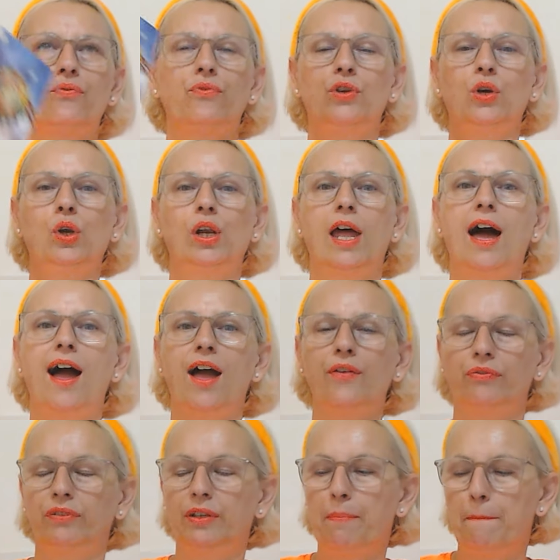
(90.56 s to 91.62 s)
your life,
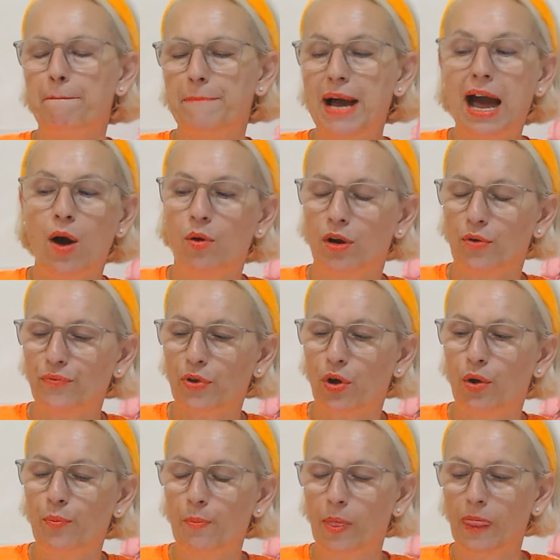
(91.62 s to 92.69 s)
the power of your